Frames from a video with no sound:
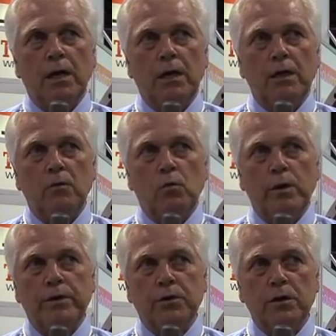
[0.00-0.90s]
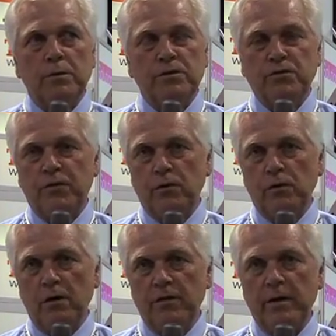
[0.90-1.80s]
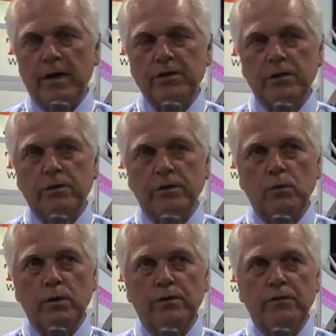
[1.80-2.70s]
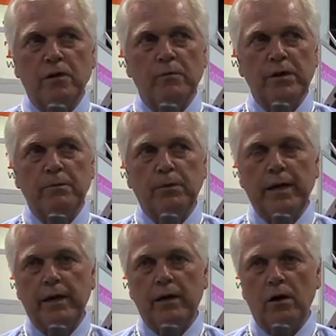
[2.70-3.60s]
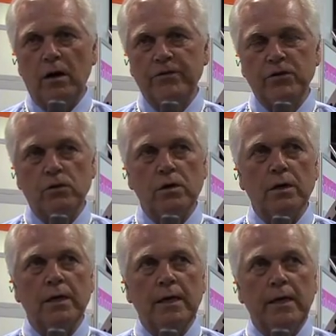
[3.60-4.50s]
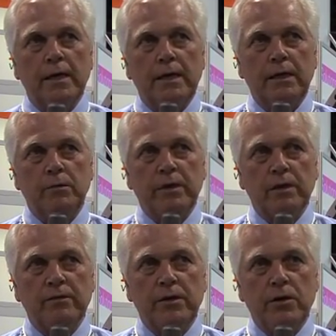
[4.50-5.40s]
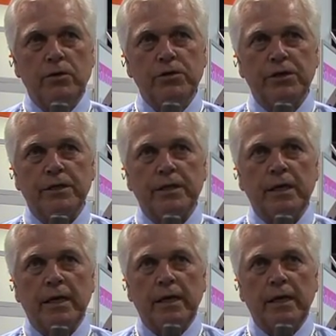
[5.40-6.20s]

uh, wind turbines, fewer of them actually on the wind farm, being planted offshore in the middle of the ocean,